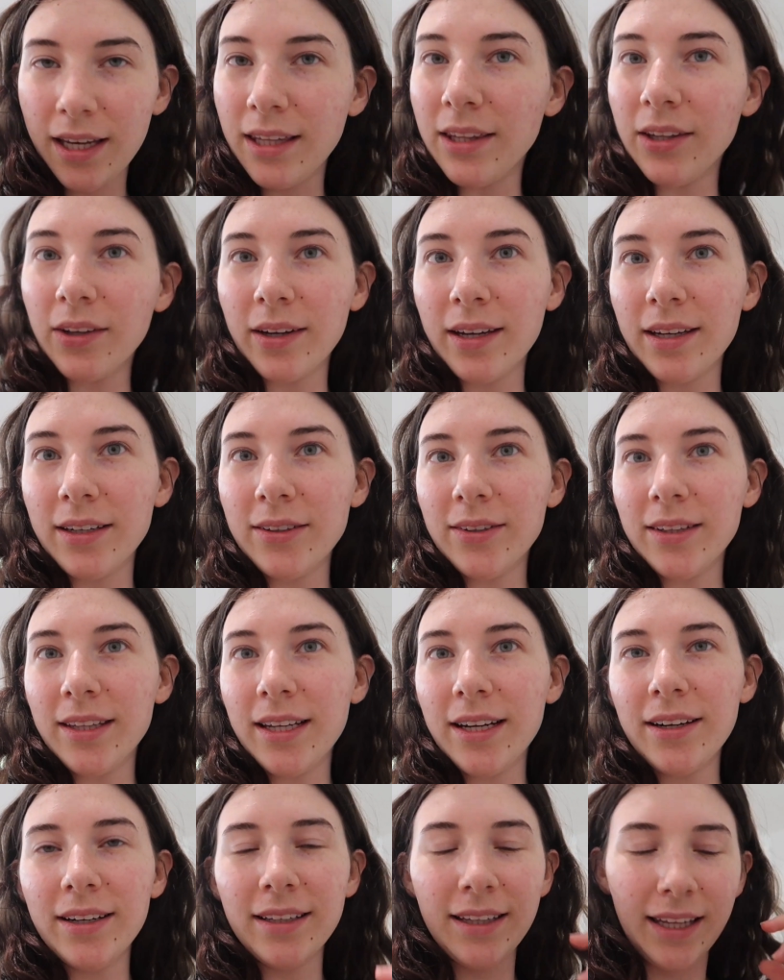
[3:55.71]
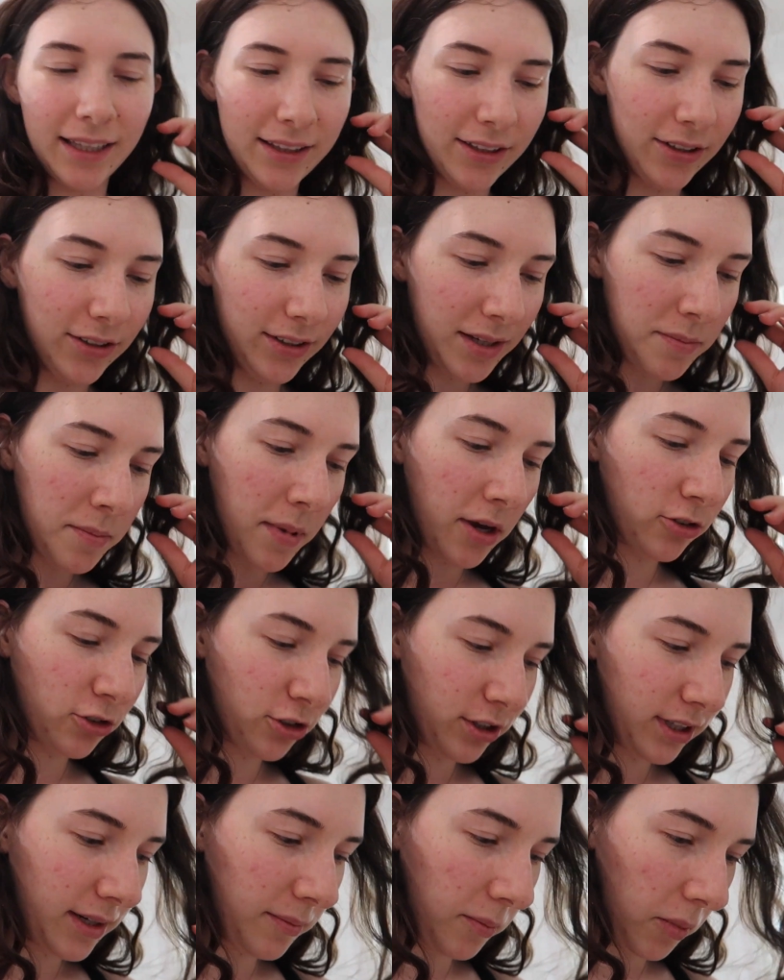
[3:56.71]
and looking on there and like literally
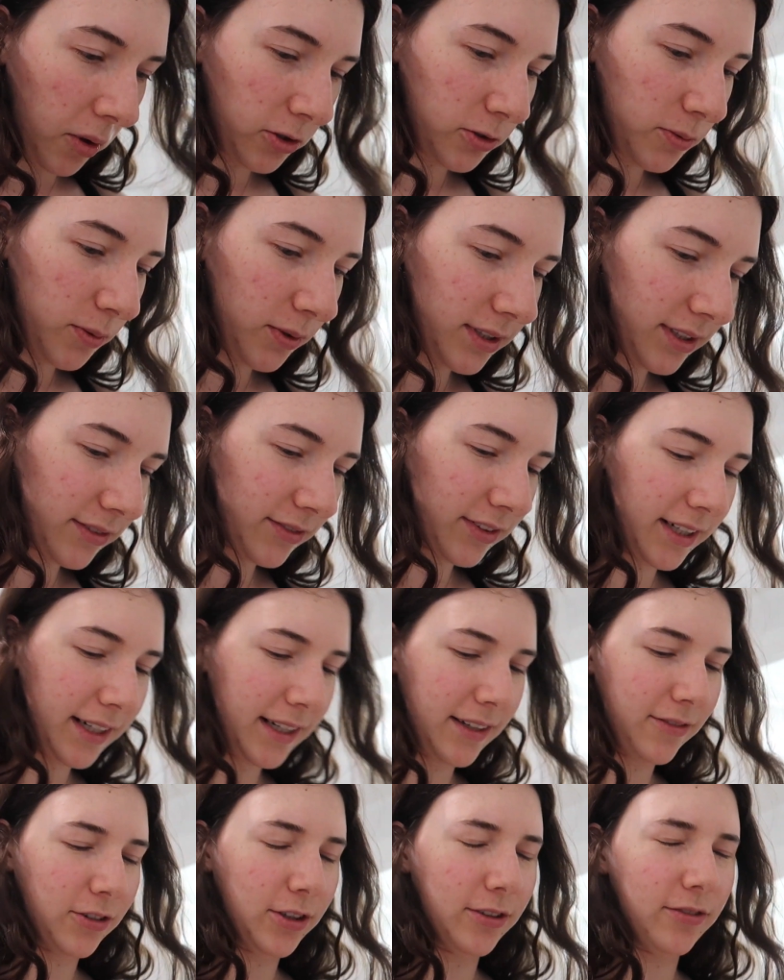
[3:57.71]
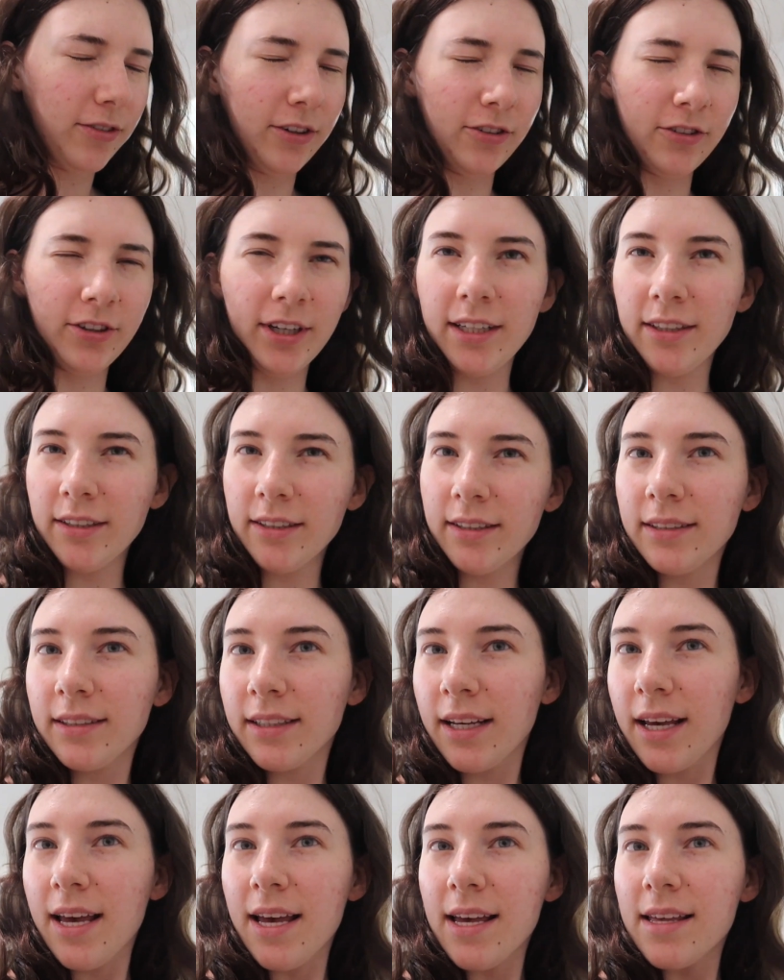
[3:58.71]
measuring multiple different refrigerators
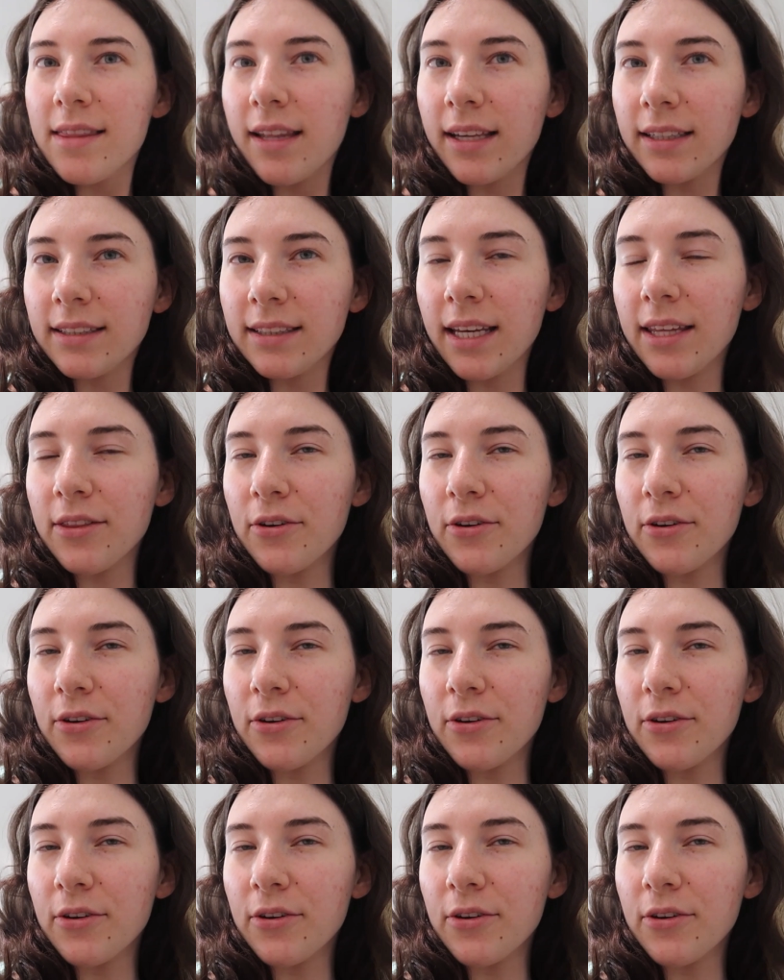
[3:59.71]
that say